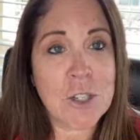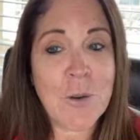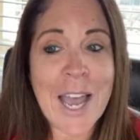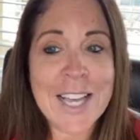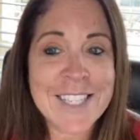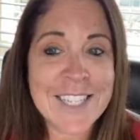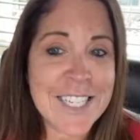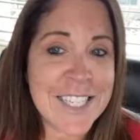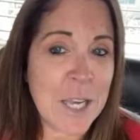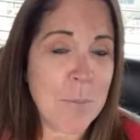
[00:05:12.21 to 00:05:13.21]
So as an
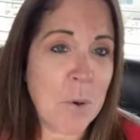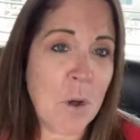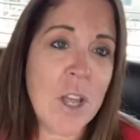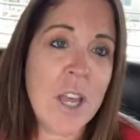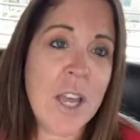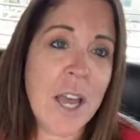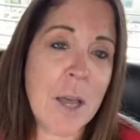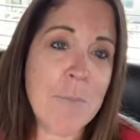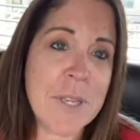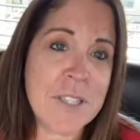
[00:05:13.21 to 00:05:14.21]
example,
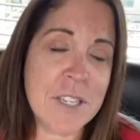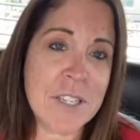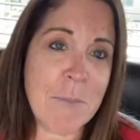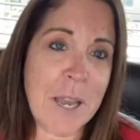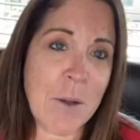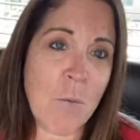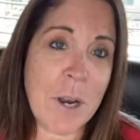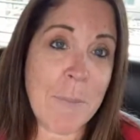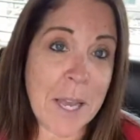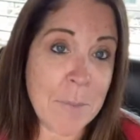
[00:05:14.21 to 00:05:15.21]
a business might want
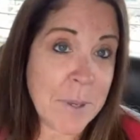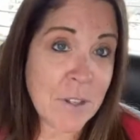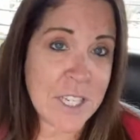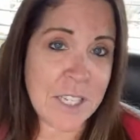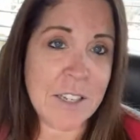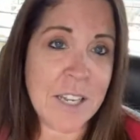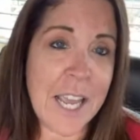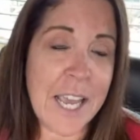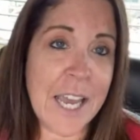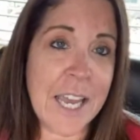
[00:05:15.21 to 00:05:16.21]
to buy a building
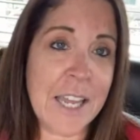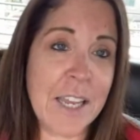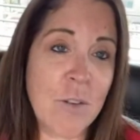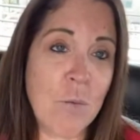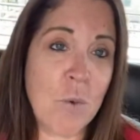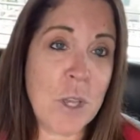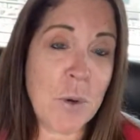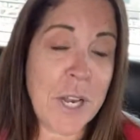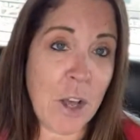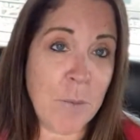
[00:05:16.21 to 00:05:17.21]
and we
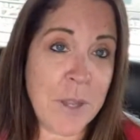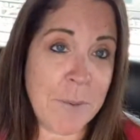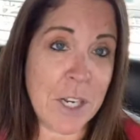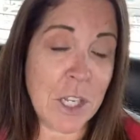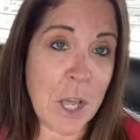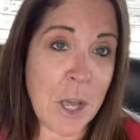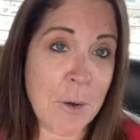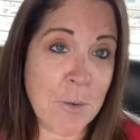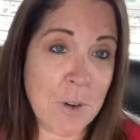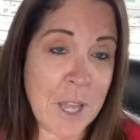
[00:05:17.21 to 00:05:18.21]
would help them get a
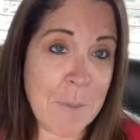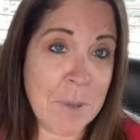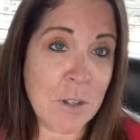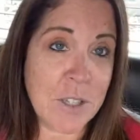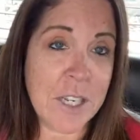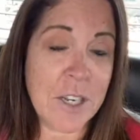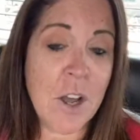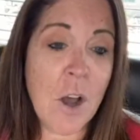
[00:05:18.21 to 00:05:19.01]
loan for that building.